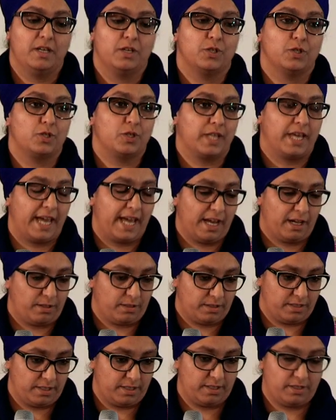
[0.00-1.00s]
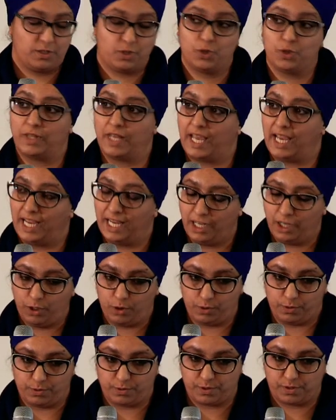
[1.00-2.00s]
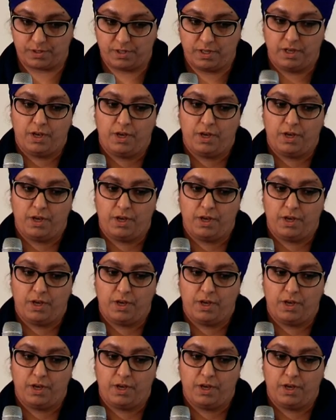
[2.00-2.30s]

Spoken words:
to their elders, to their in-laws.